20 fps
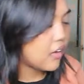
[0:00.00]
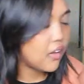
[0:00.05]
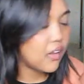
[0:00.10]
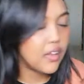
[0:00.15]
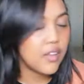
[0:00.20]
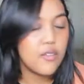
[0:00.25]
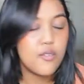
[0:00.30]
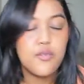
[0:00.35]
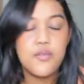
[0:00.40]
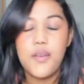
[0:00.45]

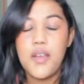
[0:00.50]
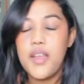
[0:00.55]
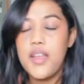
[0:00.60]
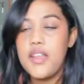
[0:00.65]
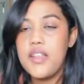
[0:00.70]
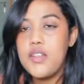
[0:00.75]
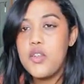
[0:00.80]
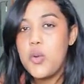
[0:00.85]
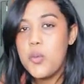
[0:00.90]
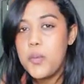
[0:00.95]
if
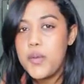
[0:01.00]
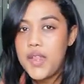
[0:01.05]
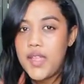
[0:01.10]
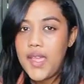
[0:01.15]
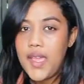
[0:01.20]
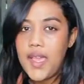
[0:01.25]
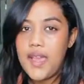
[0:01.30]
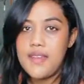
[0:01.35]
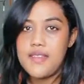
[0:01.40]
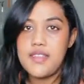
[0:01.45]
nobody
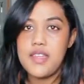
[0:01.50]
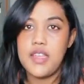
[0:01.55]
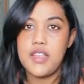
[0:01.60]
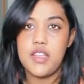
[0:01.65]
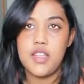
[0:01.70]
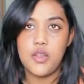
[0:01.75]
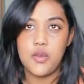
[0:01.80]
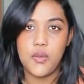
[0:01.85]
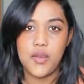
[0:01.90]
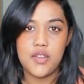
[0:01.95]
has
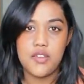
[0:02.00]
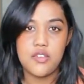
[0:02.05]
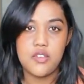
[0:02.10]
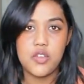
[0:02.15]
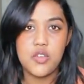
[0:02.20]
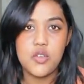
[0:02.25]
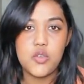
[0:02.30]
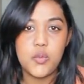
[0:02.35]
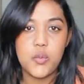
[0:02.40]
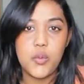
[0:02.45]
any
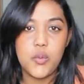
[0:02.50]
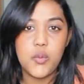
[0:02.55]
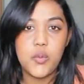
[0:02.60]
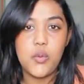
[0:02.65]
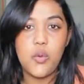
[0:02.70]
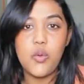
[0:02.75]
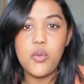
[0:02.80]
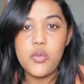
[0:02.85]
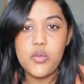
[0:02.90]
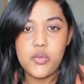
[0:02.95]
questions, we will
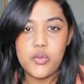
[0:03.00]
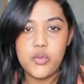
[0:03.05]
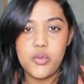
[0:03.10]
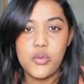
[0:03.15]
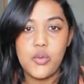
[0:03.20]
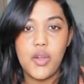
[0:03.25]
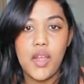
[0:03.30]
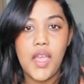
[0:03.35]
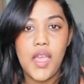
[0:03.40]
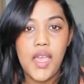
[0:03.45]
go
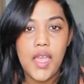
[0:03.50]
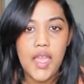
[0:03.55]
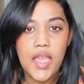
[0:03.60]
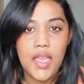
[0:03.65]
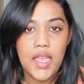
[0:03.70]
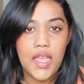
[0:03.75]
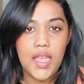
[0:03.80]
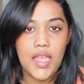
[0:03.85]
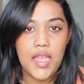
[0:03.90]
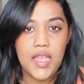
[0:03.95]
through
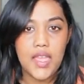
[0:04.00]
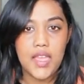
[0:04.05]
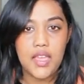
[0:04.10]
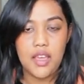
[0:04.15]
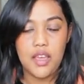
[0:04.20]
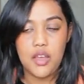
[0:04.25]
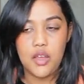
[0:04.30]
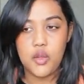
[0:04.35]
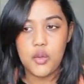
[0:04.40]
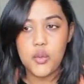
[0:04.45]
a
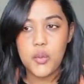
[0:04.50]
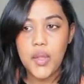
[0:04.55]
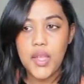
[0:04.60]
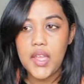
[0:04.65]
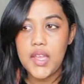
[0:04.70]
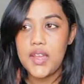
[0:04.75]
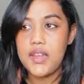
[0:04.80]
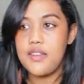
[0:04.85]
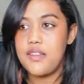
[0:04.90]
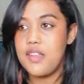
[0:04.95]

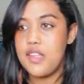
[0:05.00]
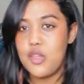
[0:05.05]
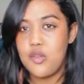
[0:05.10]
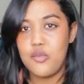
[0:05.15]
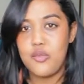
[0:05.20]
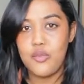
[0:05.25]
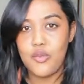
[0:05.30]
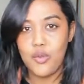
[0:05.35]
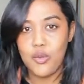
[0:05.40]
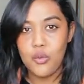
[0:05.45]
quick
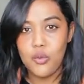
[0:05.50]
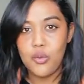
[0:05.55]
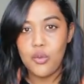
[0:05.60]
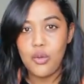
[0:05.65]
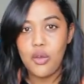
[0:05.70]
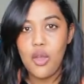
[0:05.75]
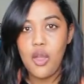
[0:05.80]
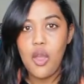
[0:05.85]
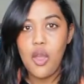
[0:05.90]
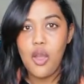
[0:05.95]

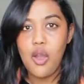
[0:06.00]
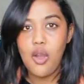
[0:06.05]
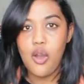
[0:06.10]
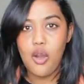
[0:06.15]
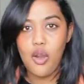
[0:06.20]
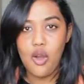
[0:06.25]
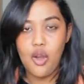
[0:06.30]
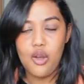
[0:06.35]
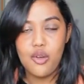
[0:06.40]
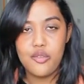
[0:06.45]
review
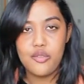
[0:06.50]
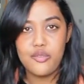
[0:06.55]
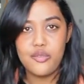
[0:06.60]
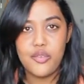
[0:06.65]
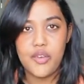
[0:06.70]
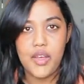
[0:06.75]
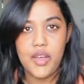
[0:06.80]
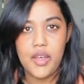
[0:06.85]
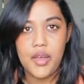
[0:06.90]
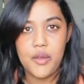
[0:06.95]
of
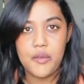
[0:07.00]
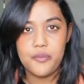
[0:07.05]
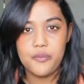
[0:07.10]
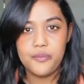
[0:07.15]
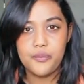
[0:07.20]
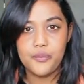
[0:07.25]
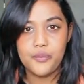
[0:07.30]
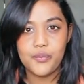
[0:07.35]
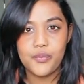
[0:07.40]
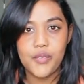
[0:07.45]

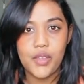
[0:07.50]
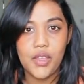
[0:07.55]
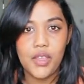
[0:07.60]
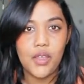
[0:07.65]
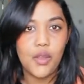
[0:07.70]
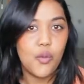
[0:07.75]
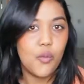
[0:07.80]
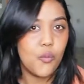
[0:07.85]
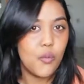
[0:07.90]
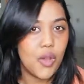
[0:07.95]

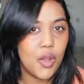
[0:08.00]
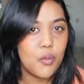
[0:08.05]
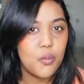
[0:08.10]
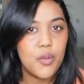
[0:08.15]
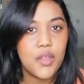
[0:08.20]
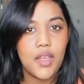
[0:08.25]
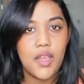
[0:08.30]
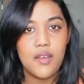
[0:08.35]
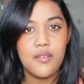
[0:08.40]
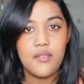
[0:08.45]
what
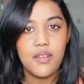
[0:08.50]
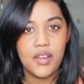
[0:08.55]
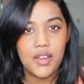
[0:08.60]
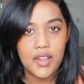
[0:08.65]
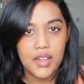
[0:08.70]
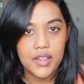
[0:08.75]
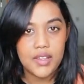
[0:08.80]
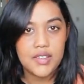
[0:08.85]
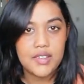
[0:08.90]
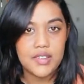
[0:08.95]
we have
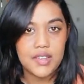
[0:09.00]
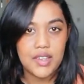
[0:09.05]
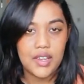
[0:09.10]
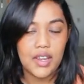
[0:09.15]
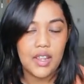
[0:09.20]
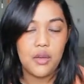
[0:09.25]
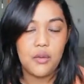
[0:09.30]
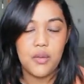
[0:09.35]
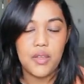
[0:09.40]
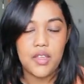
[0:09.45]
learned in
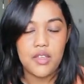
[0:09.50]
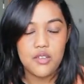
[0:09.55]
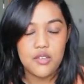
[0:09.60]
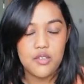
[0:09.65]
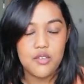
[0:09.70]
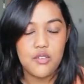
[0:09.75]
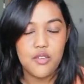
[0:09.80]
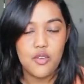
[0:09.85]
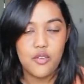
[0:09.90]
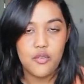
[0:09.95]
our
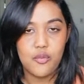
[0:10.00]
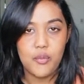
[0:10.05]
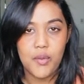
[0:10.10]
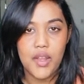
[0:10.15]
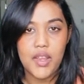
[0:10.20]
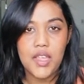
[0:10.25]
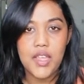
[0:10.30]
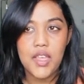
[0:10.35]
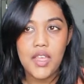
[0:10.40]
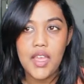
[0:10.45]
history of
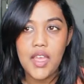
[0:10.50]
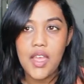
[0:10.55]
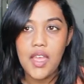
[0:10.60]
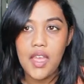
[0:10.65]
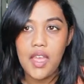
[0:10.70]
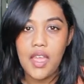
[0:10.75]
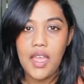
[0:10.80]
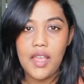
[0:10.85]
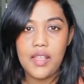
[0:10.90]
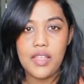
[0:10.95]
money,
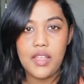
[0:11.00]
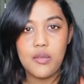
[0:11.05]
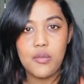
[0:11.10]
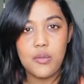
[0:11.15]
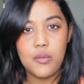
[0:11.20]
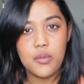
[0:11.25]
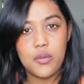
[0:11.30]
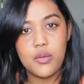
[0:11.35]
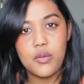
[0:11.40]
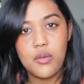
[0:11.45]
and then we
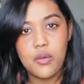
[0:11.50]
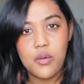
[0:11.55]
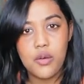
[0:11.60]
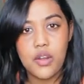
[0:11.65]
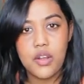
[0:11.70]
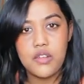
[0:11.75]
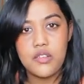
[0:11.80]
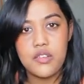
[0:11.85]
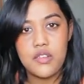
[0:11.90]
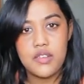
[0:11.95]
will go
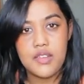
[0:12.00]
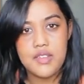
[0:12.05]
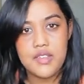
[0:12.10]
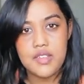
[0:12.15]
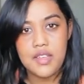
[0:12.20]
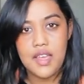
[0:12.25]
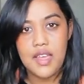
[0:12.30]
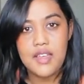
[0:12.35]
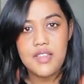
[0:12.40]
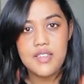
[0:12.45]
on to
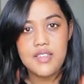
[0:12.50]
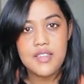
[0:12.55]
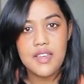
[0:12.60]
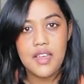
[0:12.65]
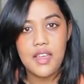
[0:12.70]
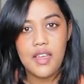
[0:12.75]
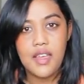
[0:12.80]
discuss